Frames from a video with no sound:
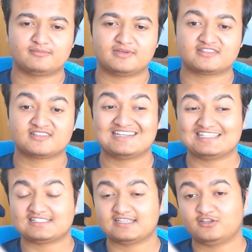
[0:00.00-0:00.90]
But
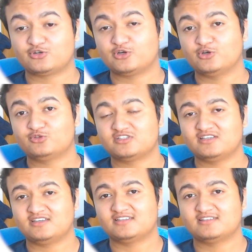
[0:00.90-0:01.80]
let's say you're
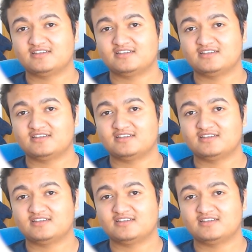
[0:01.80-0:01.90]
hosting it